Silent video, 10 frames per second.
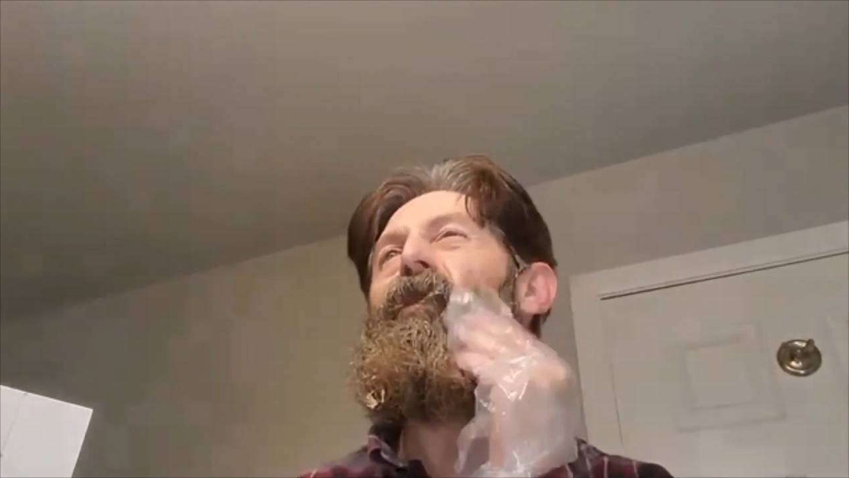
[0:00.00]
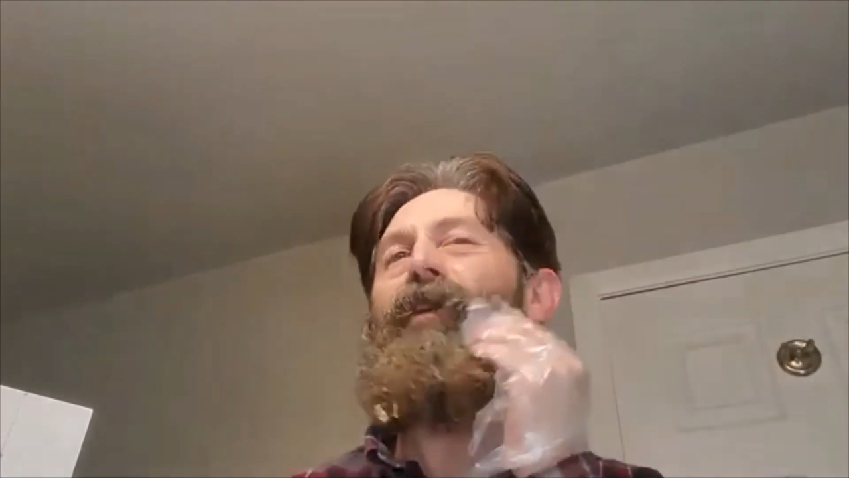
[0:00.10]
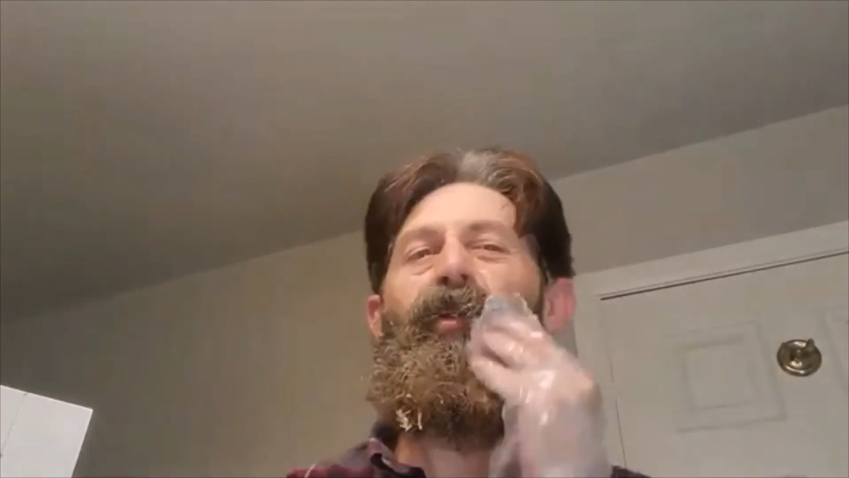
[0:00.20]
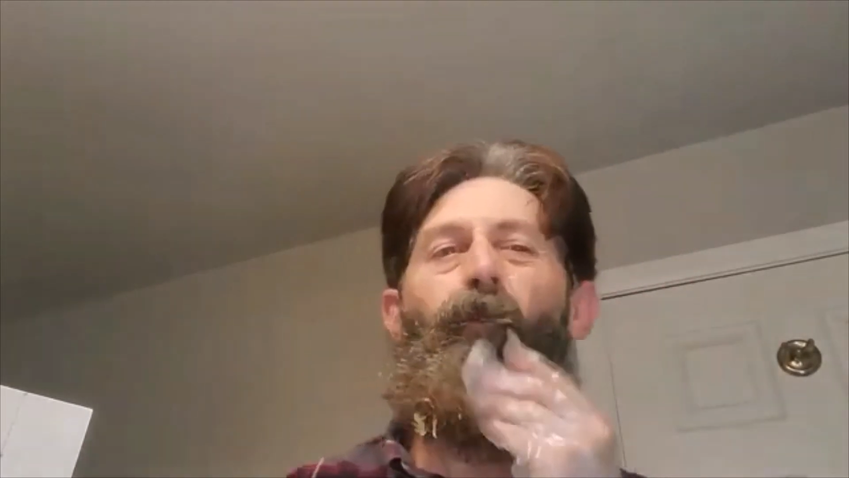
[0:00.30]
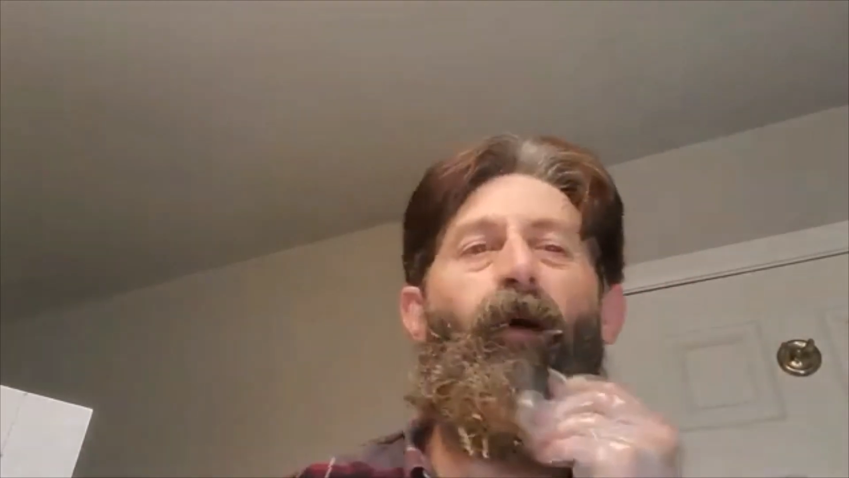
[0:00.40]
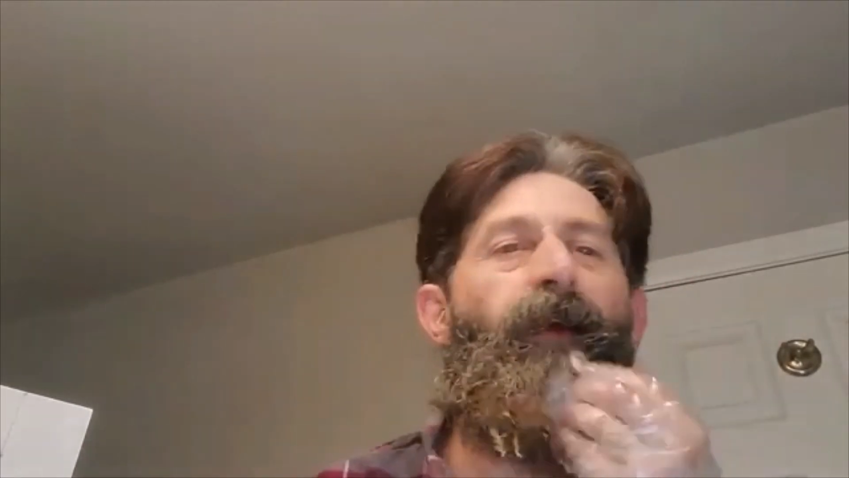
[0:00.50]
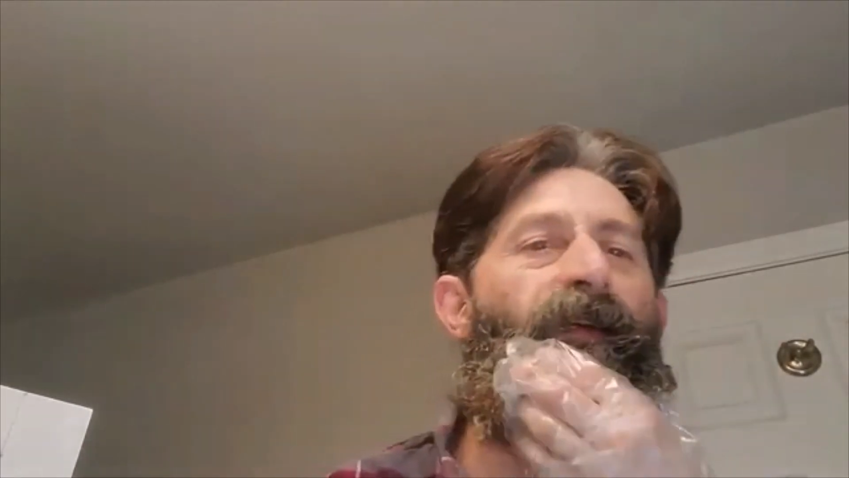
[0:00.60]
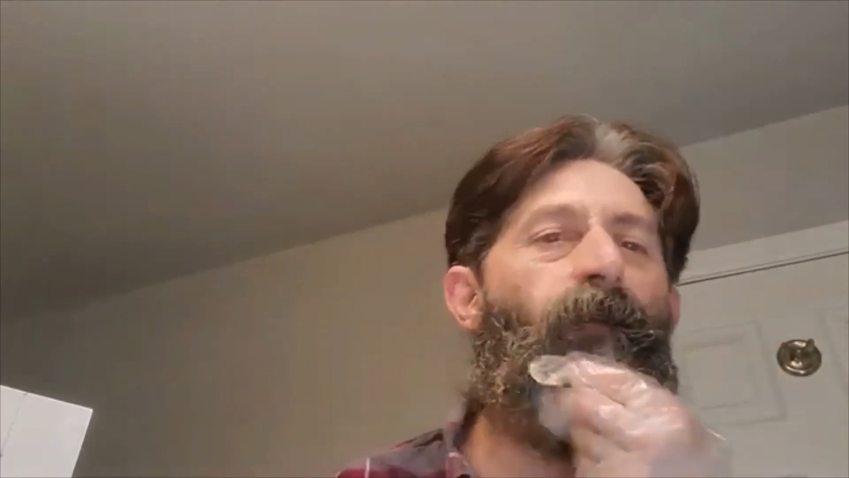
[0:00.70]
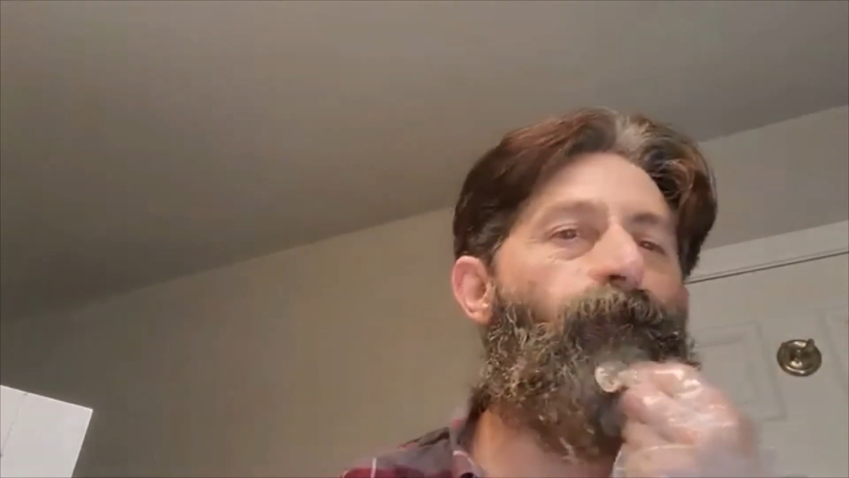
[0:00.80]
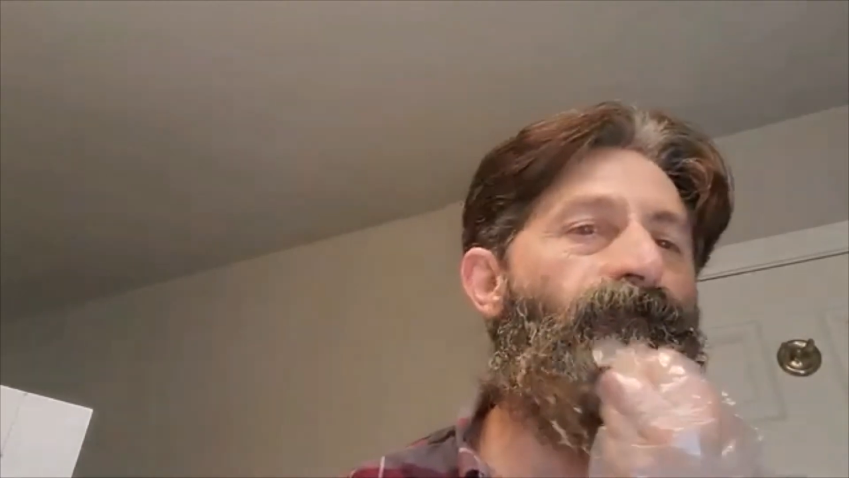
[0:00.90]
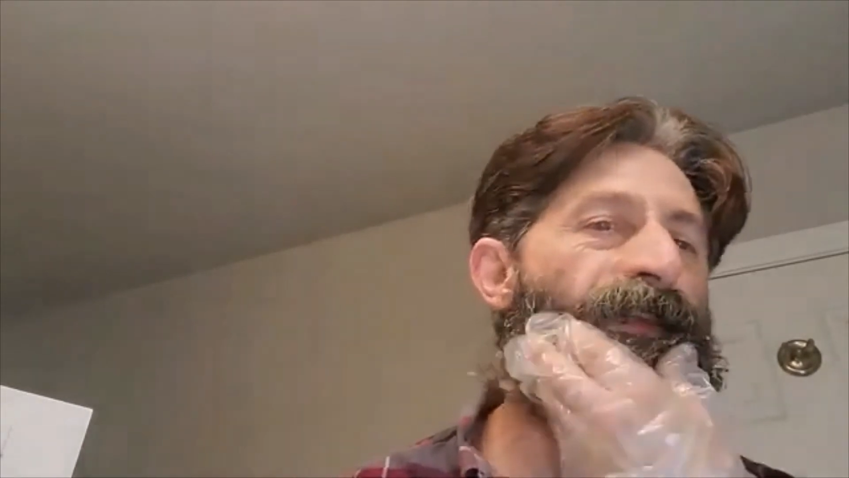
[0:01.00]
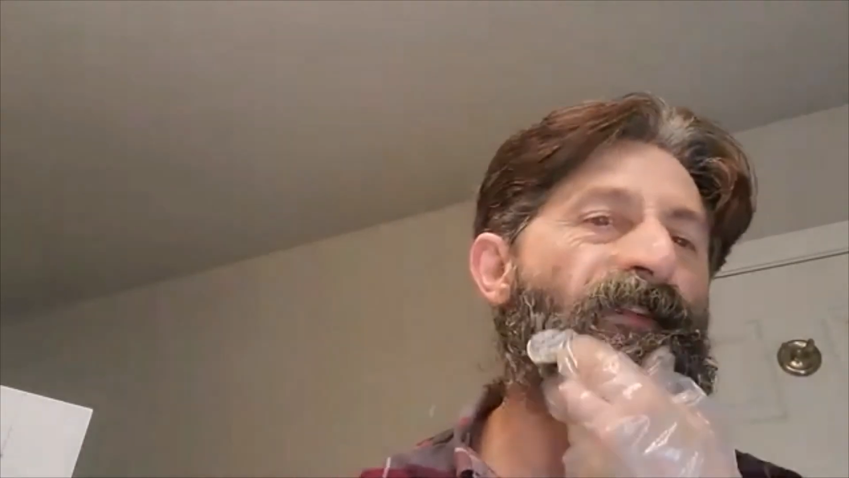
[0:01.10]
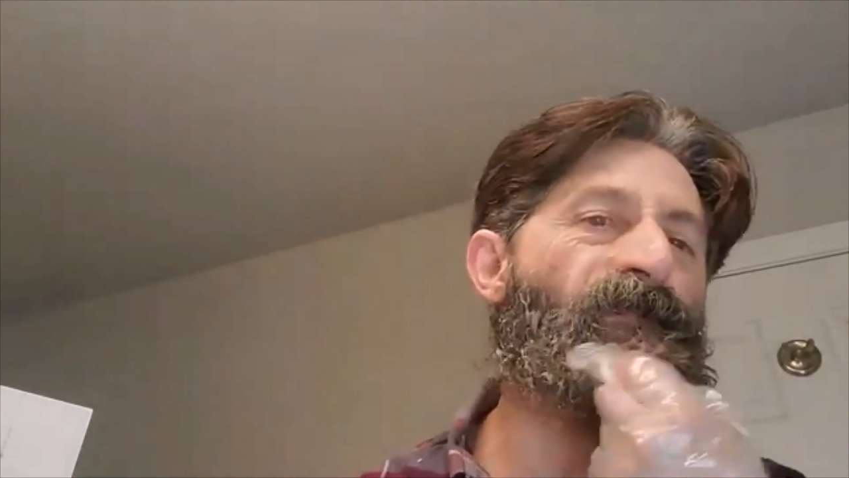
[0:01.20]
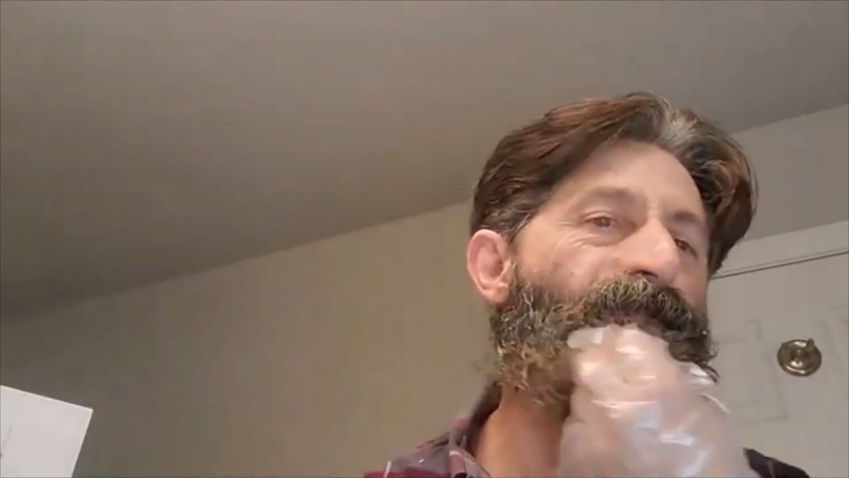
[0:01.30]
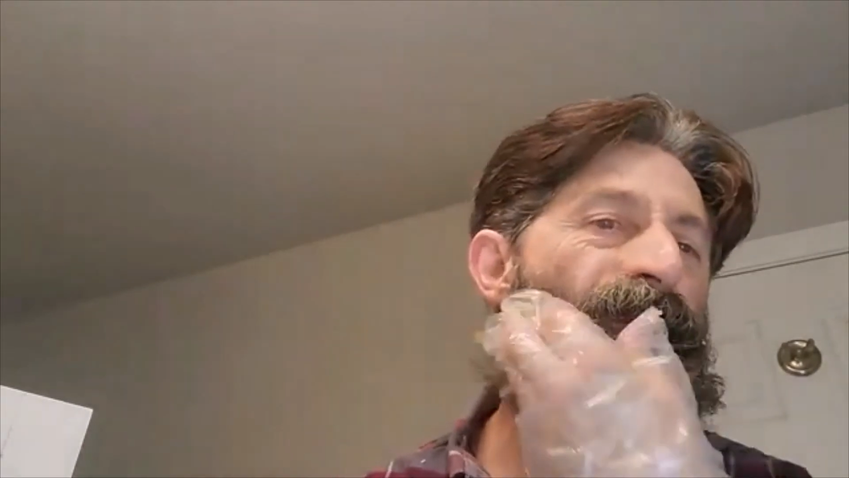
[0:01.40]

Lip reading: at this point, this is